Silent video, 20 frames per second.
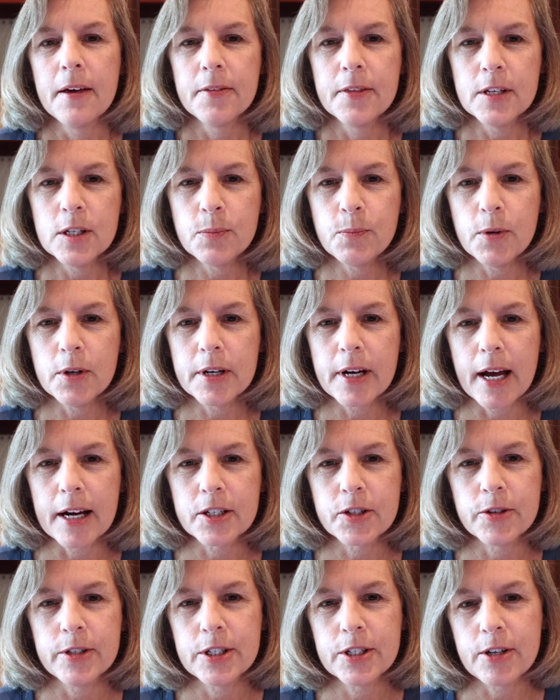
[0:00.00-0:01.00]
This book
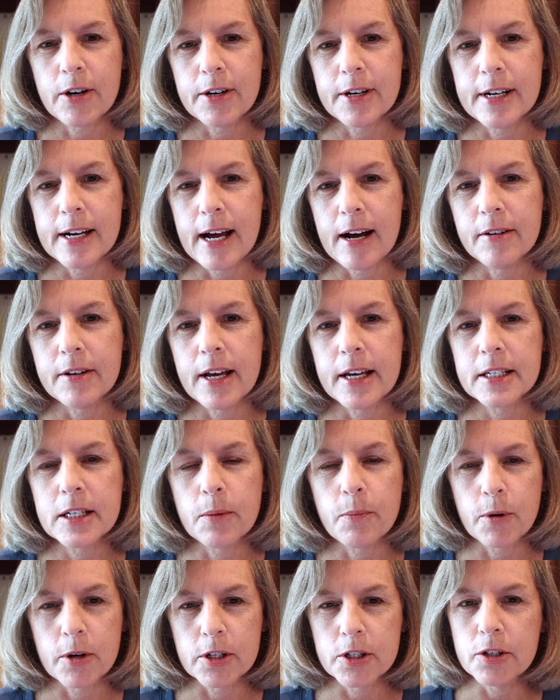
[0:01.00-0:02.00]
actually started out as a
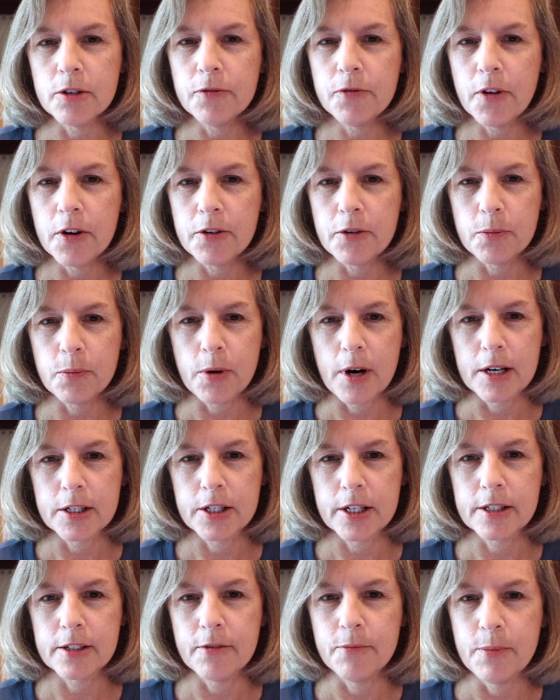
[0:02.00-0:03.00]
personal photo
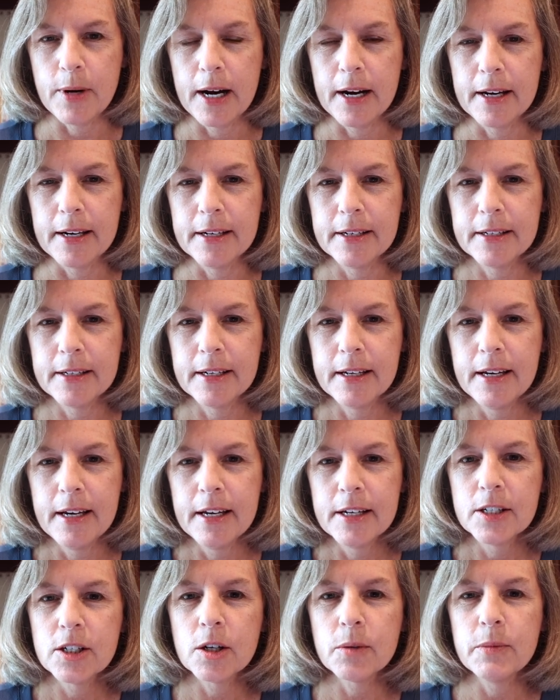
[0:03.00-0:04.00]
project of mine.
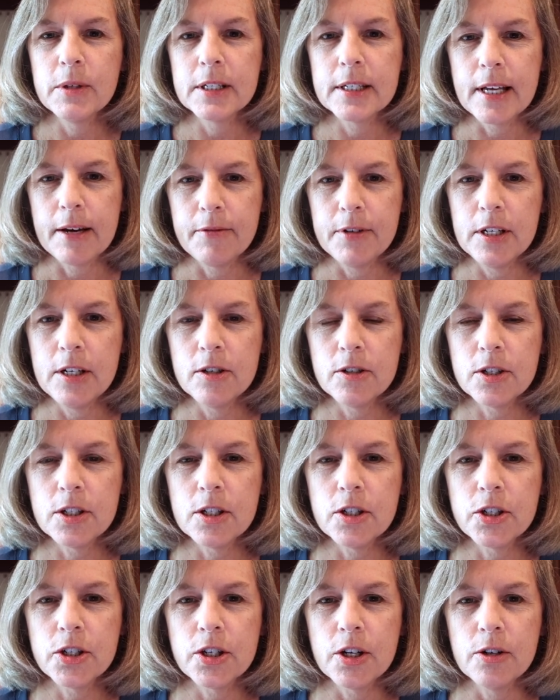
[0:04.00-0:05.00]
It took me seven years
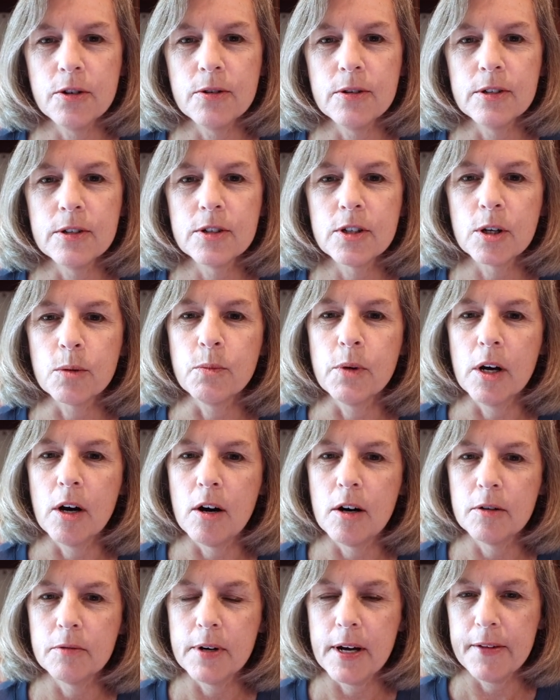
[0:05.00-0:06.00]
to shoot, took me
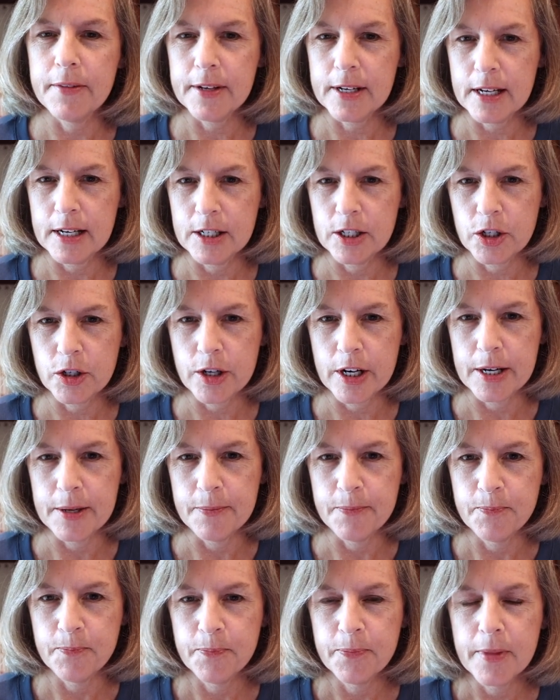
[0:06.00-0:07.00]
all around the
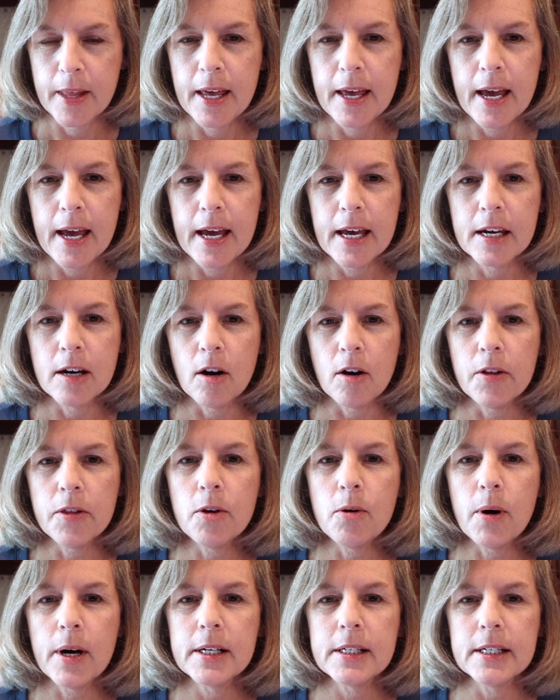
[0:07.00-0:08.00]
country, and
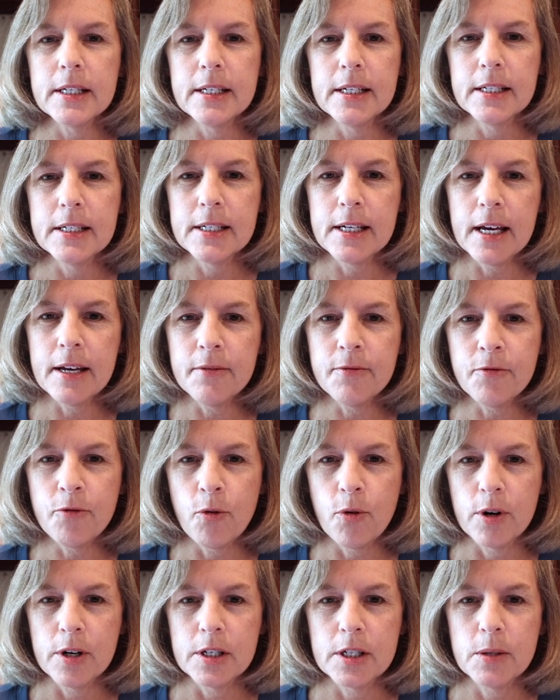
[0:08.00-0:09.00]
although I didn't intend
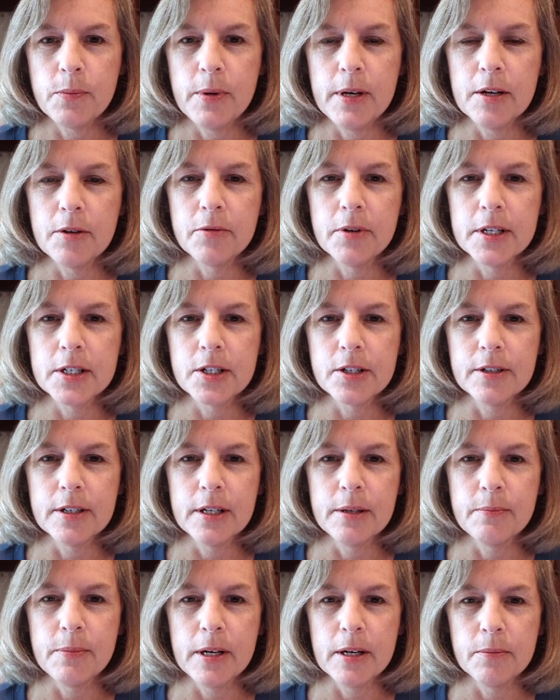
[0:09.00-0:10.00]
for it to be
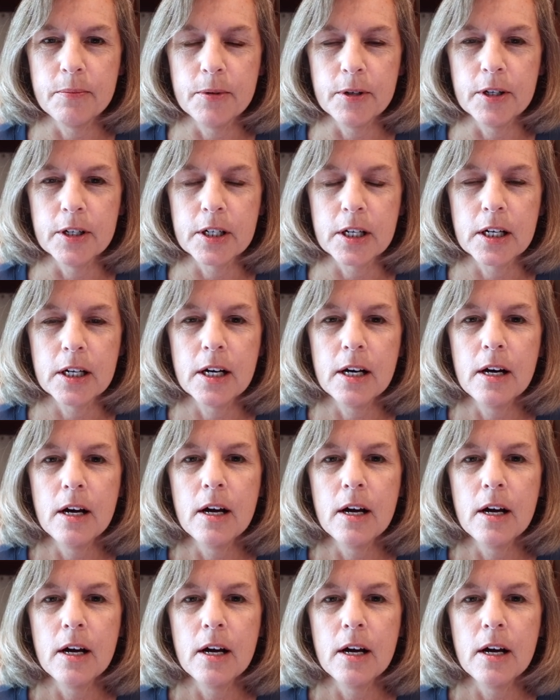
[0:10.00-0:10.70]
originally be a book,